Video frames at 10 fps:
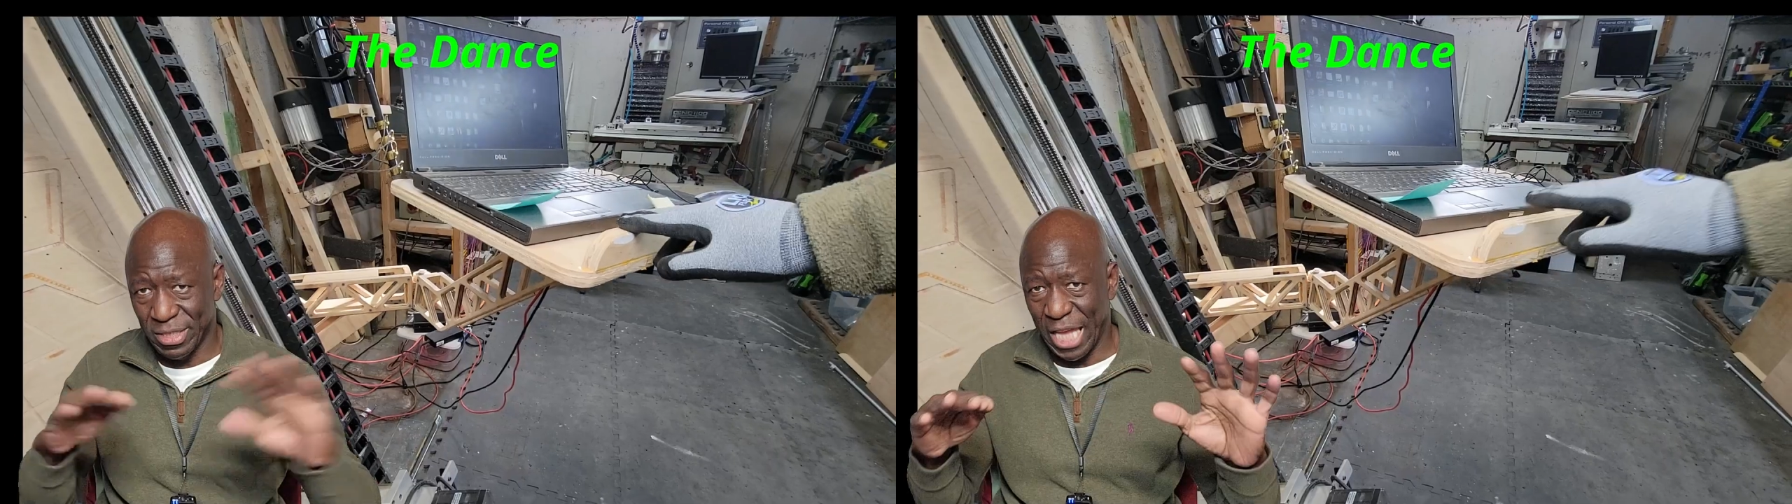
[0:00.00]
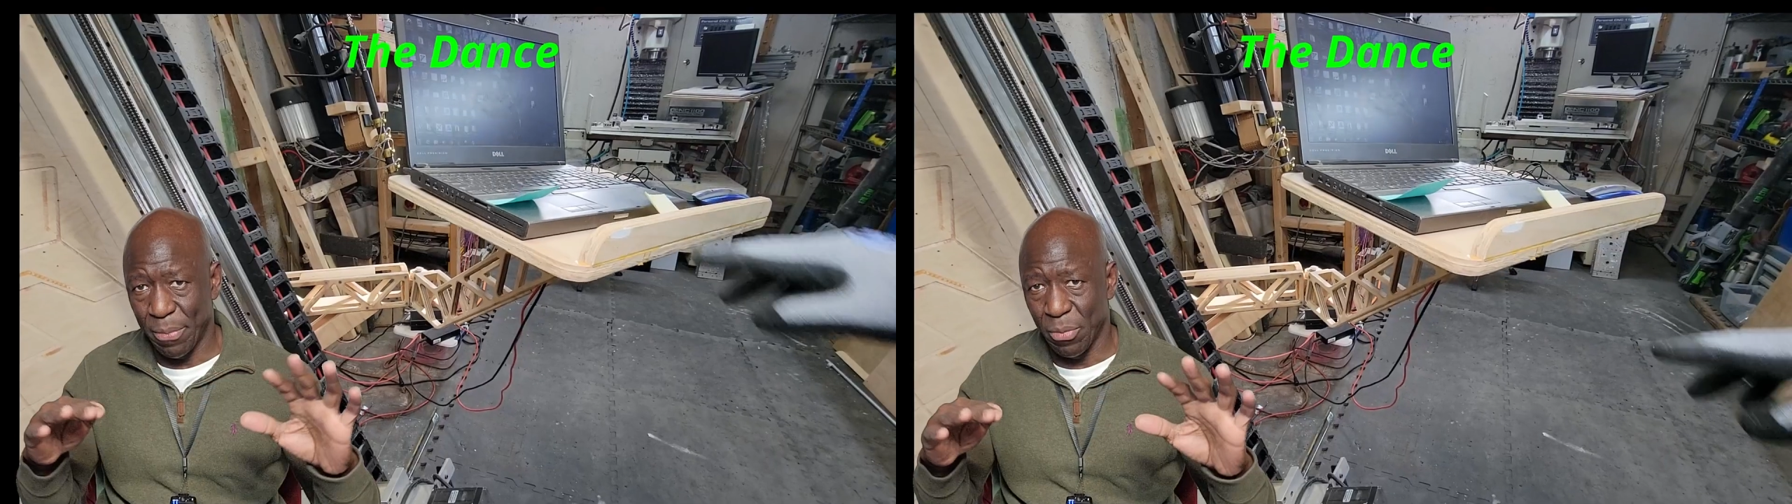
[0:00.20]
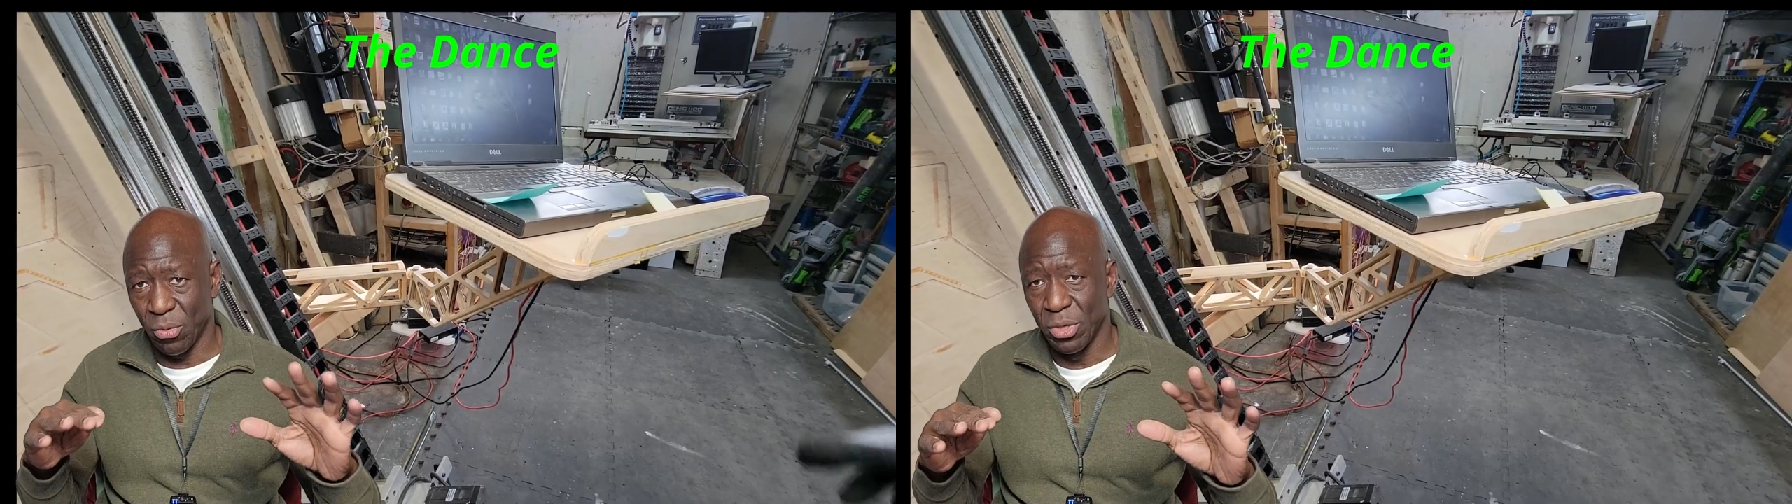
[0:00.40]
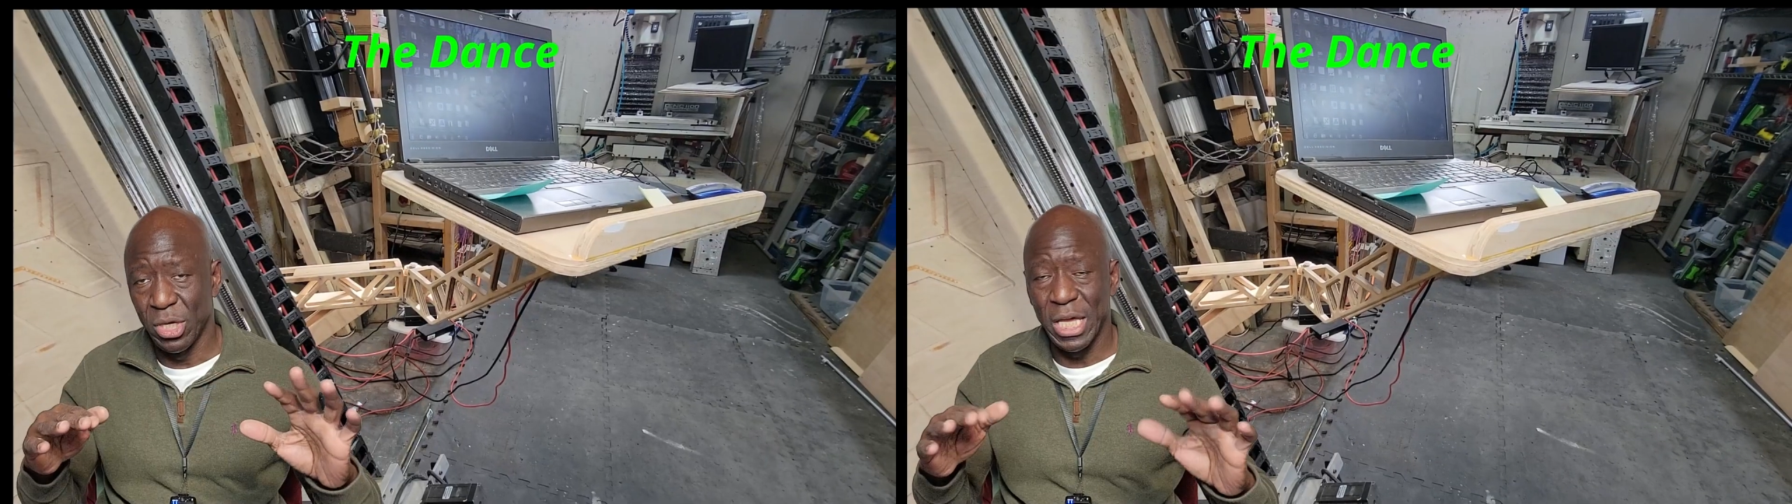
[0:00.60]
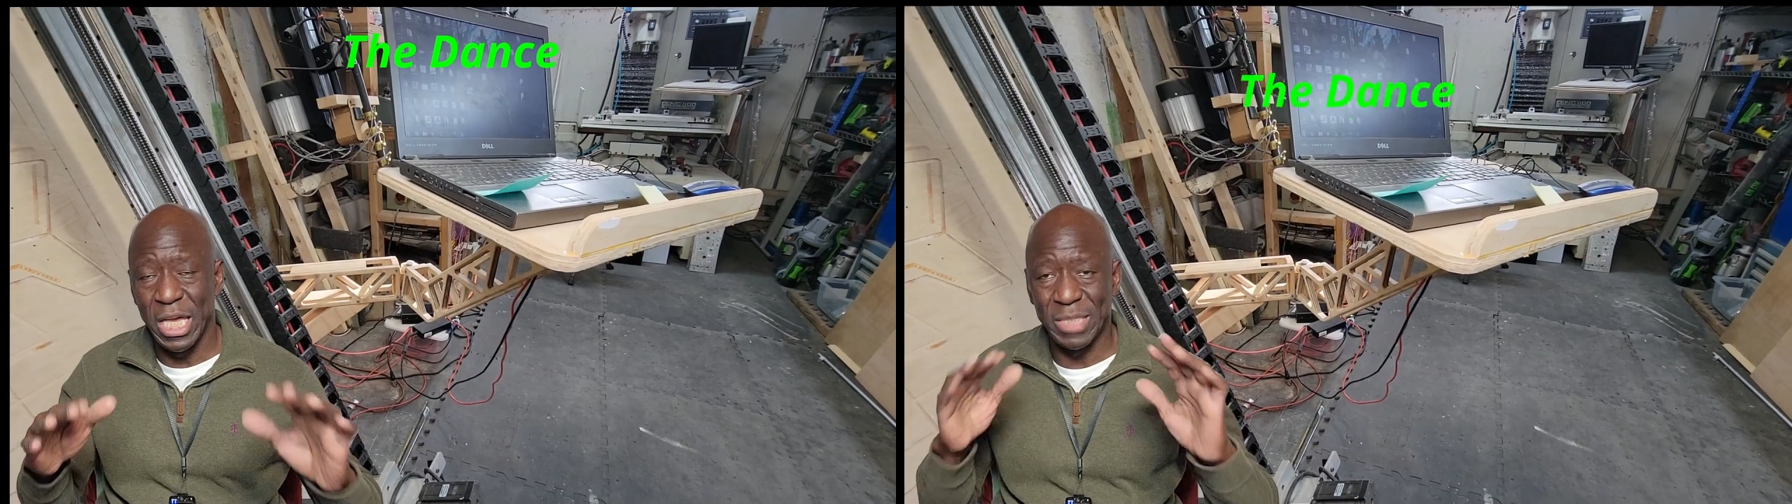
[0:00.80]
table,
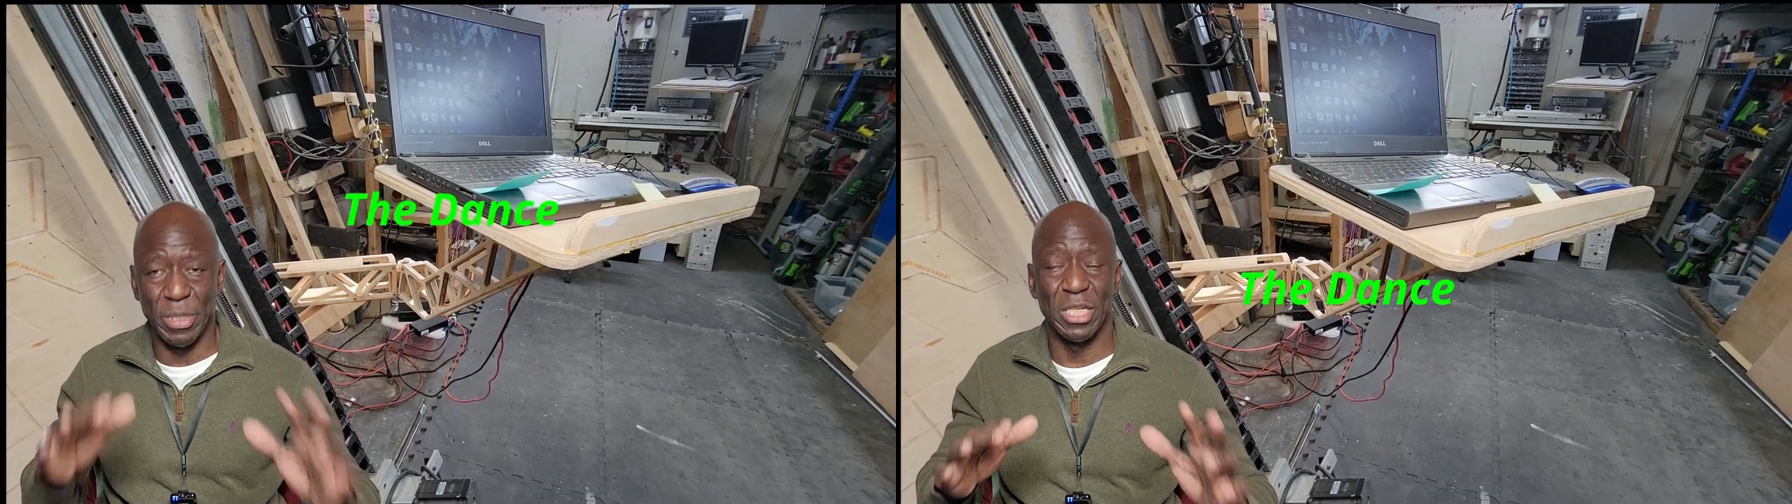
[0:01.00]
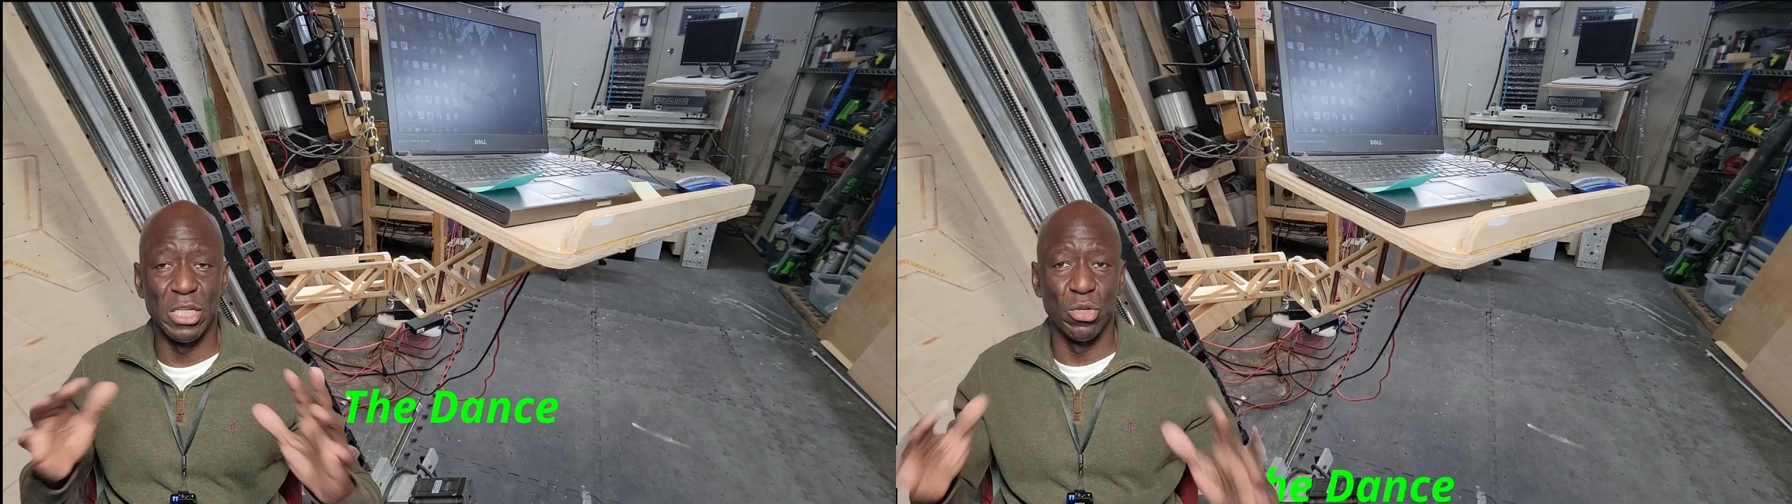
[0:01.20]
especially